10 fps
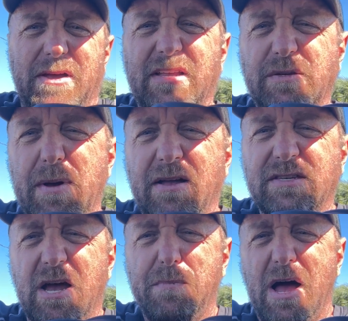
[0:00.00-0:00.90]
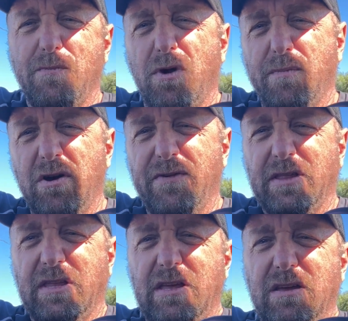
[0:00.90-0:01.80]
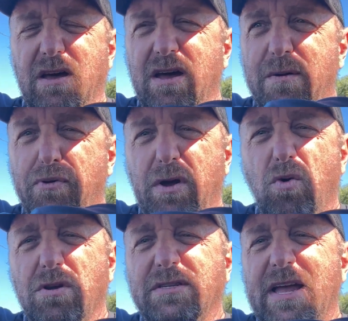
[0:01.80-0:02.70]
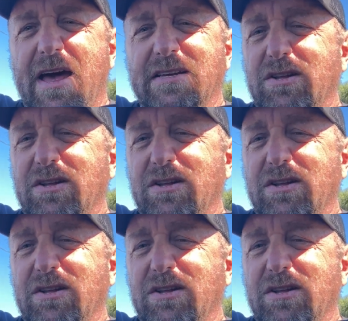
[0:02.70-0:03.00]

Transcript: these mounts up. I'm removing the pre-order status.